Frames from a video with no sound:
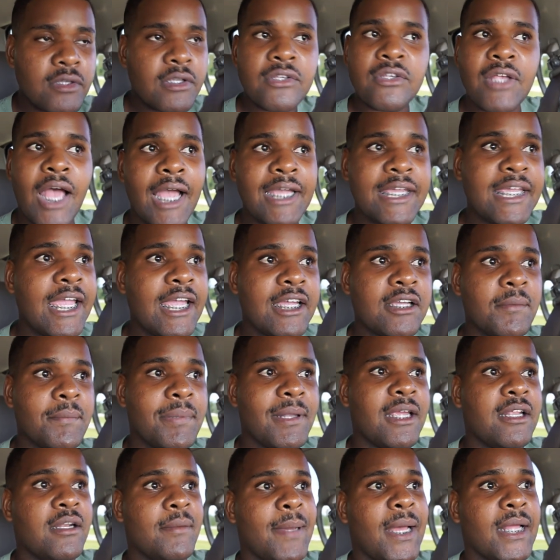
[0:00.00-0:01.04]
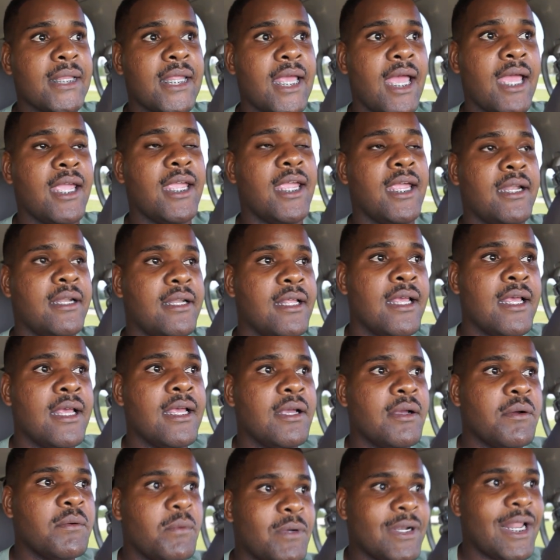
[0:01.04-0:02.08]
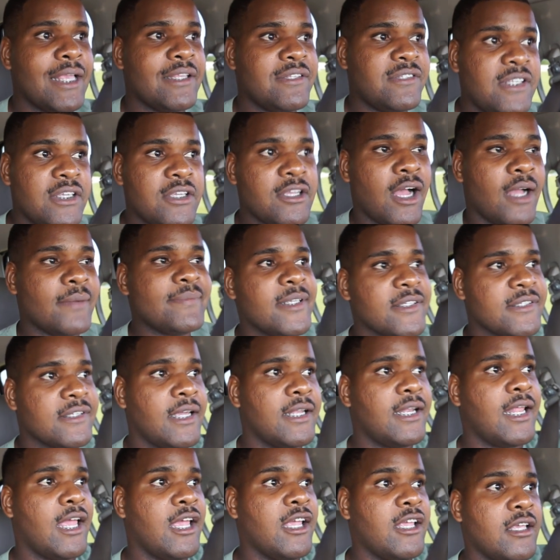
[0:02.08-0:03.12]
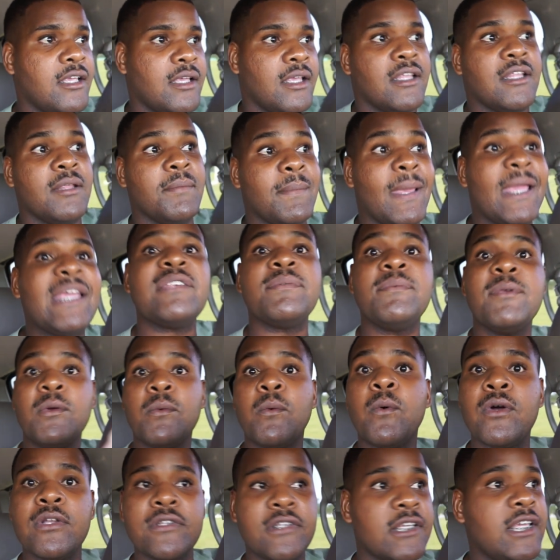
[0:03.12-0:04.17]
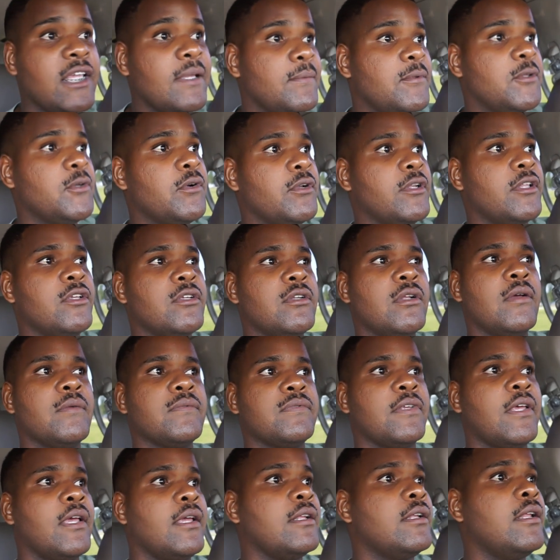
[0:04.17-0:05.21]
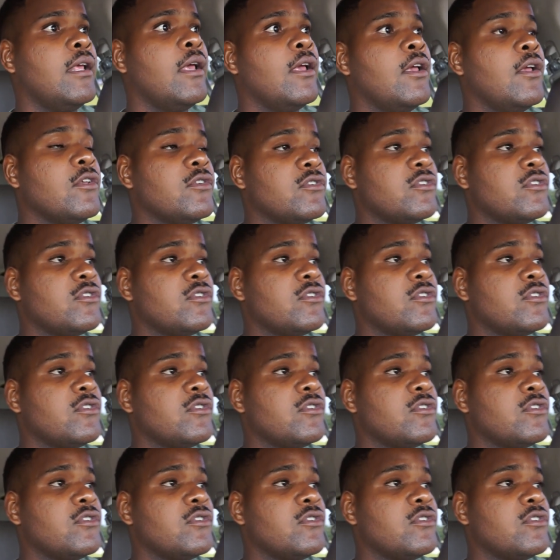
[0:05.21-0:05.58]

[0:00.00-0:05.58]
I can't complain about that. And when I see comments like that, it makes me want to keep doing it, you know what I'm saying?